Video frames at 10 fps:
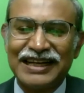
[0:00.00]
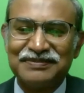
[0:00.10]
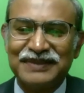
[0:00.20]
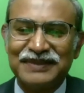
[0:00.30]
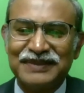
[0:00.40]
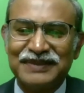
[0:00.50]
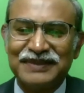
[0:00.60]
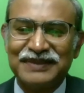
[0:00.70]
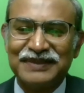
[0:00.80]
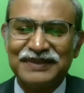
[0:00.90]
me,
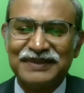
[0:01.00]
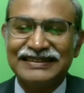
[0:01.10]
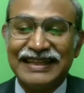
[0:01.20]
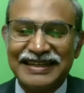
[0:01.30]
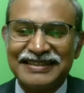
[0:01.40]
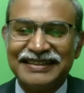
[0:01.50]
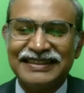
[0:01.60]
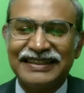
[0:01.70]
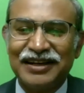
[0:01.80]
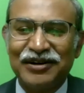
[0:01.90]
as a general surgeon,
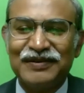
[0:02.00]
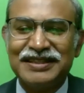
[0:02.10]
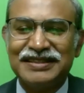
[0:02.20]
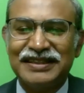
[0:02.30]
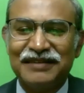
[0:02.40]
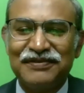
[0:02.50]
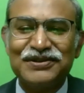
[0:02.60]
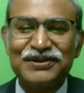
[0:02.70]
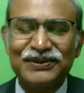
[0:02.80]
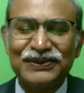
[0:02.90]
I always
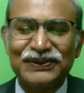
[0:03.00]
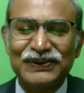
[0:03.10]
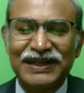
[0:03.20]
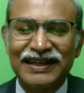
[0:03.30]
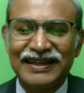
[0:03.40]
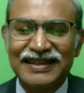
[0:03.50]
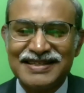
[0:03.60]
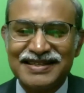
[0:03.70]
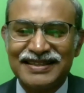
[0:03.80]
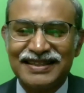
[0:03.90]
refused to read an
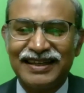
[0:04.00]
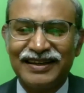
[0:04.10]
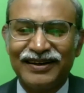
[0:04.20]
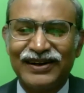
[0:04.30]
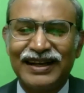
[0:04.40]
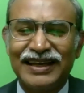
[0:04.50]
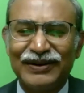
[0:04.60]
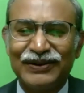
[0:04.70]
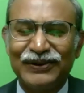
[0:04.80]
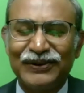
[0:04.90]
ECG or an
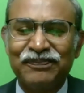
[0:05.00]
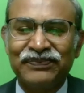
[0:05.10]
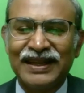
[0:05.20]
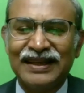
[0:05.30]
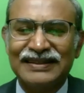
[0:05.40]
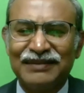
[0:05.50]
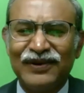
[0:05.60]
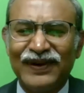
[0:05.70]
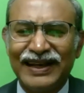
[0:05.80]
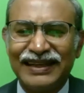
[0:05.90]
echo. Somehow
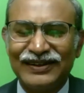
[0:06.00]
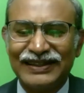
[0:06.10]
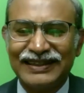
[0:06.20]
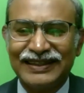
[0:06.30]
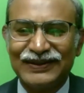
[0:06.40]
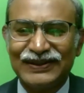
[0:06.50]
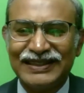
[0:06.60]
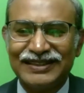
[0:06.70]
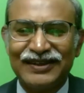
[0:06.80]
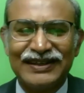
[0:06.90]
I thought, oh, this
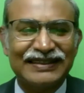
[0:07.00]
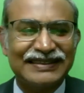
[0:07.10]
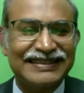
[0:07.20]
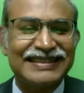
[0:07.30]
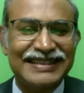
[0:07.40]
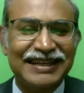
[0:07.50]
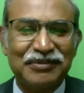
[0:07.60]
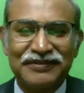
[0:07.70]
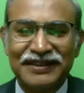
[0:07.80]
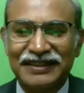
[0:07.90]
is not the surgeon's cup
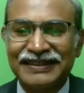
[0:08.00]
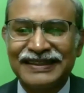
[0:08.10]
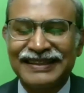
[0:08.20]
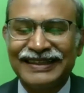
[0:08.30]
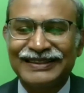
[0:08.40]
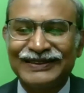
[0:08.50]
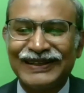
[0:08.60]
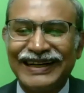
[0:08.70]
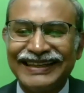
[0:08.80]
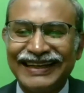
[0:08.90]
of tea. So
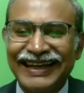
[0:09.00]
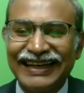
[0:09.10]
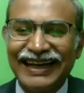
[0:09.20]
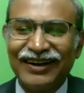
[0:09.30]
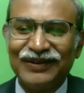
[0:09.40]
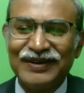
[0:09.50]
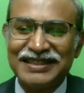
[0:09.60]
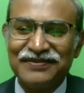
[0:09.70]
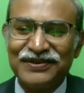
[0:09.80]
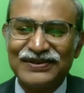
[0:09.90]
I always
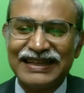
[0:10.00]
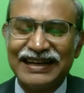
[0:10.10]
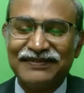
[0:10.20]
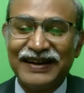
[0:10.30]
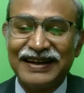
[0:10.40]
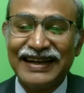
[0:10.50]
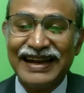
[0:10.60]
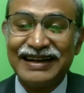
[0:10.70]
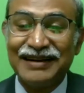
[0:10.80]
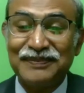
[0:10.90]
refused, and finally I
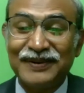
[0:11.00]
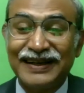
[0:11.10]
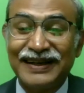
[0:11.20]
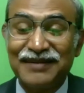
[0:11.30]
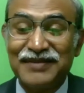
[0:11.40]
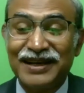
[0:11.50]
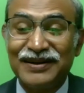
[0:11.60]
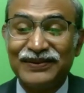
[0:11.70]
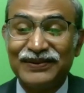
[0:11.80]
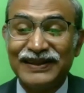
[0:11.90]
ended up coming
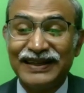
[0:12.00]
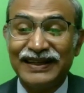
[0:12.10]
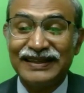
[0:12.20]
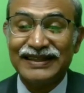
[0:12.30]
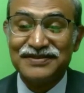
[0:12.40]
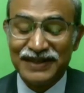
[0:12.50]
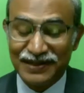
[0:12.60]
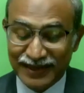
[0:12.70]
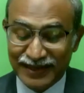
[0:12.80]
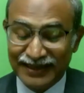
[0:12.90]
into this field
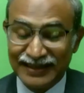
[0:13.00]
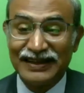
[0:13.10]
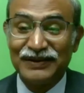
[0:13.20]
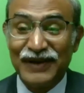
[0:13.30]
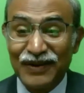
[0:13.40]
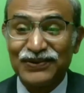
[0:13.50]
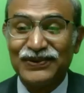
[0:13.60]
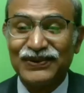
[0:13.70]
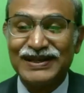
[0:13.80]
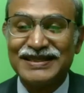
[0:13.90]
wherein you have to know
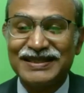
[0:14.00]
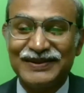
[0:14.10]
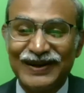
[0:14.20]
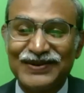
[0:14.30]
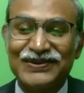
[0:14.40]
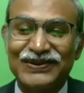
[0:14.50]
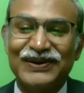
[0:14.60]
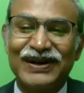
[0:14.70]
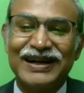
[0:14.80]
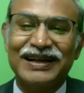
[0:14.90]
ECG, you have to know
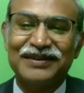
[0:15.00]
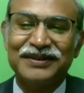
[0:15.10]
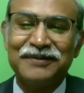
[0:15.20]
echocardiography.